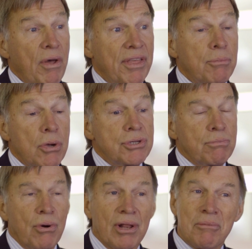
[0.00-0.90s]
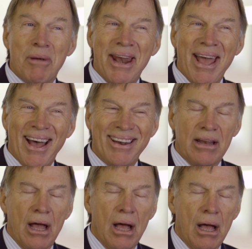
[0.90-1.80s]
Well, I think most importantly, my
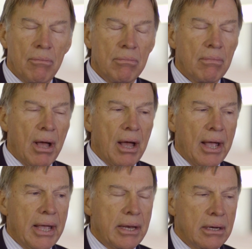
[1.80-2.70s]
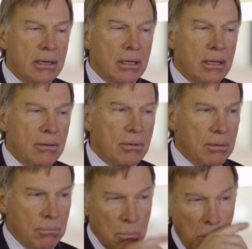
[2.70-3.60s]
dad, and
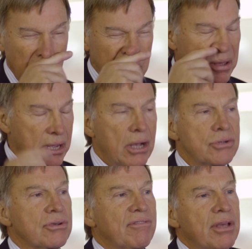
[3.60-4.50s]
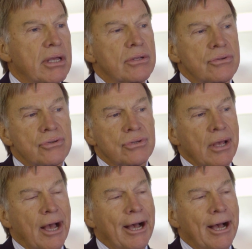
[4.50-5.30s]
more because of his